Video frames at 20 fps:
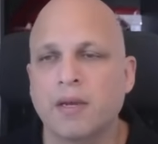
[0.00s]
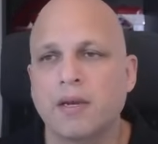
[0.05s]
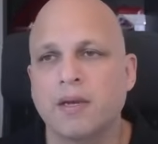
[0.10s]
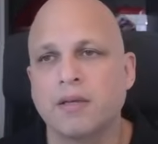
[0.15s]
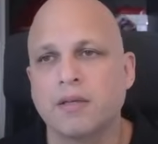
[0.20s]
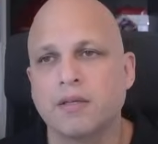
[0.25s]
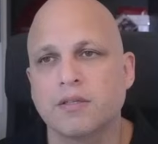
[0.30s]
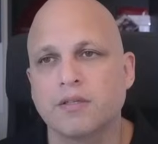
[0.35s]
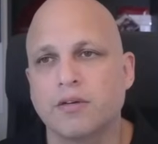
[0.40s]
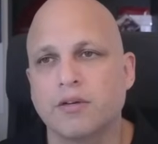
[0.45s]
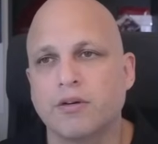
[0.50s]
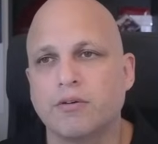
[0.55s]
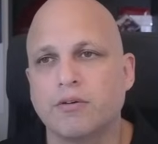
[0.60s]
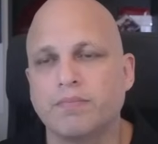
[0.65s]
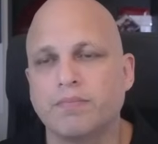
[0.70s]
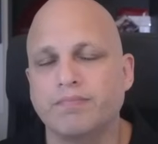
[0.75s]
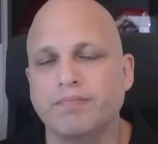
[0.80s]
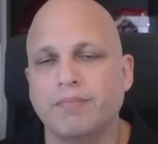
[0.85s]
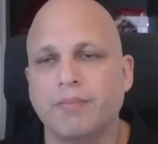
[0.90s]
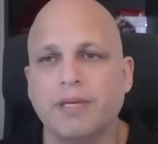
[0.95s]

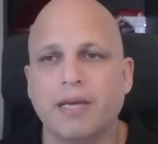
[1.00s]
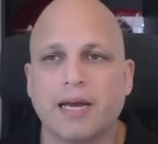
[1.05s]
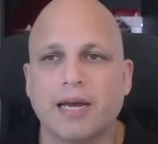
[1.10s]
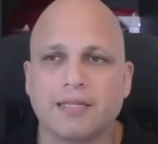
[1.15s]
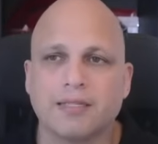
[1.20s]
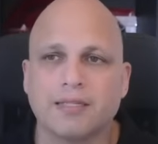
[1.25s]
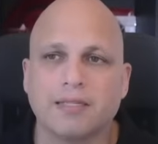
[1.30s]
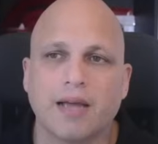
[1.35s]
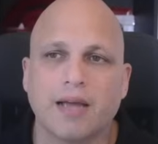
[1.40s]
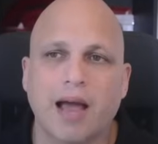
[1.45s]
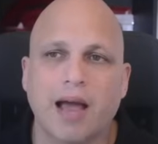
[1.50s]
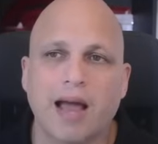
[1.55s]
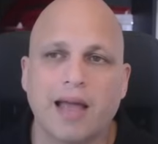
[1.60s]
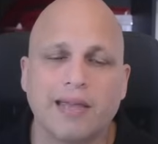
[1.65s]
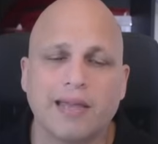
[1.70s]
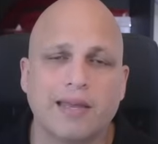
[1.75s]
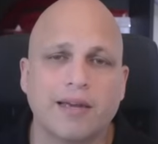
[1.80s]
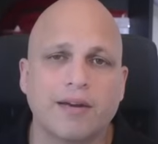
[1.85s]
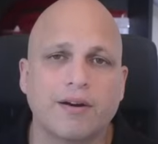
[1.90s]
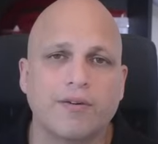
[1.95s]
So yes, I
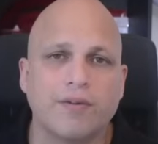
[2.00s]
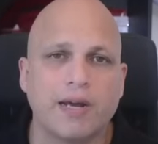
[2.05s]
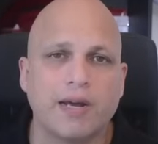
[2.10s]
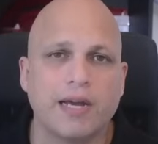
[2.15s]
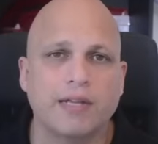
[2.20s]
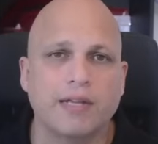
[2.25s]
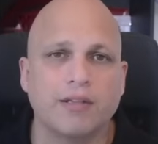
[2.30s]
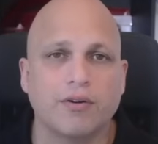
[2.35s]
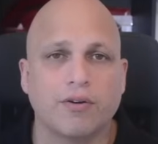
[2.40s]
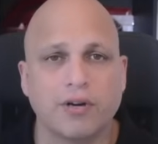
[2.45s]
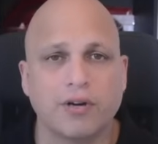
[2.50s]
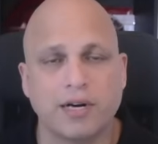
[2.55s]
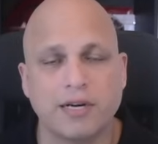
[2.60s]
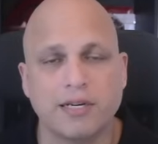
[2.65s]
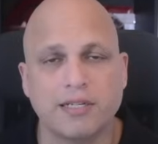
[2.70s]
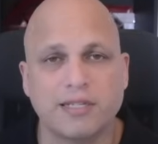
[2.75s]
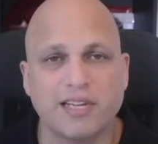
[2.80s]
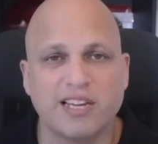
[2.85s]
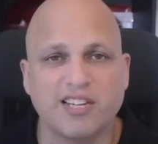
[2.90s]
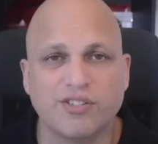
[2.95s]
can create
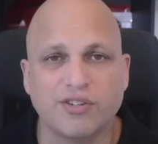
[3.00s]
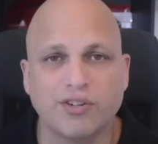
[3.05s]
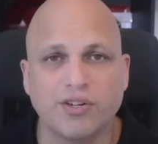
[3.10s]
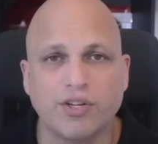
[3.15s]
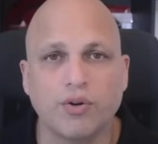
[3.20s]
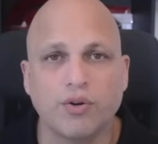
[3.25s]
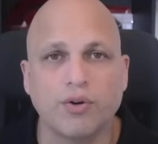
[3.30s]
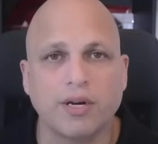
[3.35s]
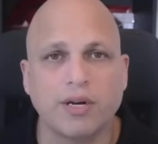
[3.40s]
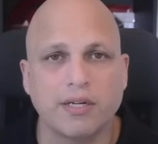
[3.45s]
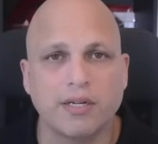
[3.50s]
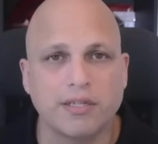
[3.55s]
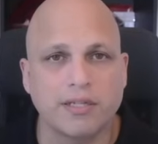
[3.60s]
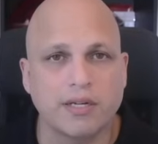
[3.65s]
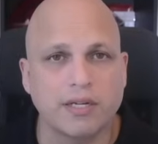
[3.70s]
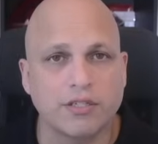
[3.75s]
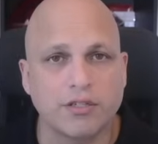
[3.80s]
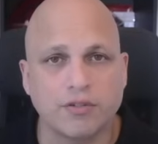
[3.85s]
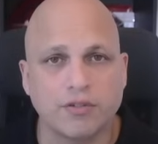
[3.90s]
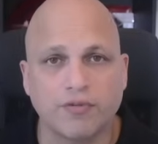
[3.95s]
new
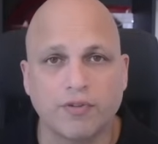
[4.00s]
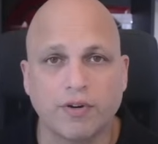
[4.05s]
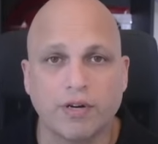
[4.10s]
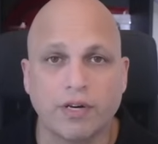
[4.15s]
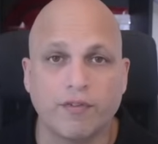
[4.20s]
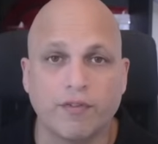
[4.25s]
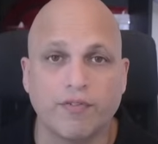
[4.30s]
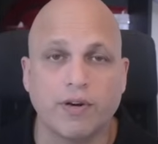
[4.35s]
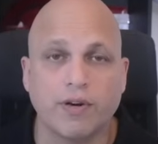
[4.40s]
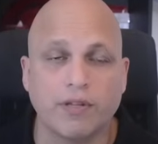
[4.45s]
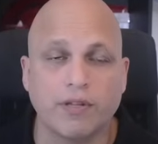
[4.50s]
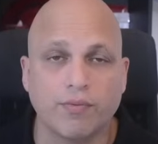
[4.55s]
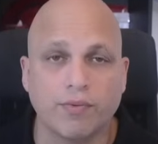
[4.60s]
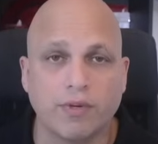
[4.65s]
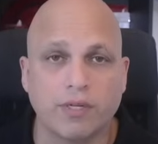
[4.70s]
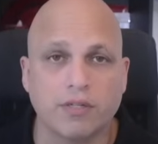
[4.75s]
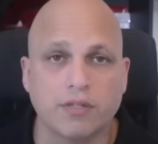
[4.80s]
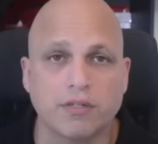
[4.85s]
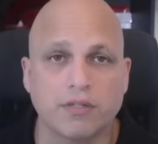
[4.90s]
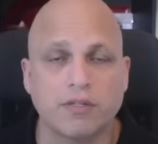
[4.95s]
organizations for different
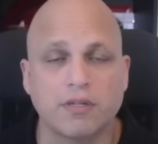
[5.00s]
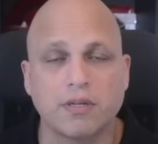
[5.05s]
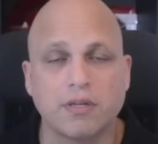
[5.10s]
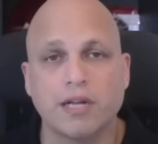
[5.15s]
reasons.